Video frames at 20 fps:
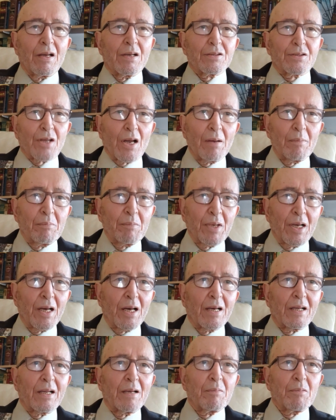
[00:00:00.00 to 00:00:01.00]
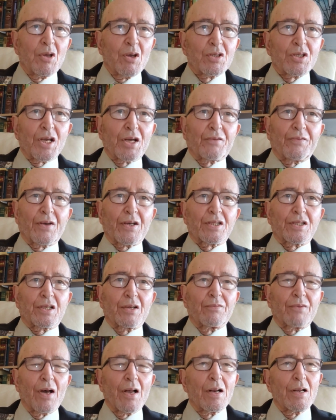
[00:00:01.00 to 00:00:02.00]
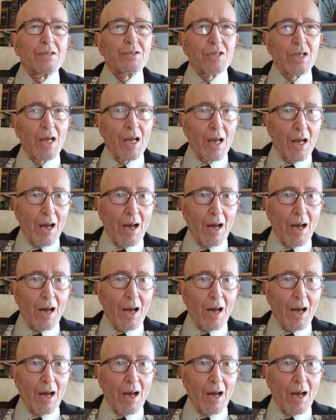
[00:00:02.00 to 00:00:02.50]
some in a music festivals,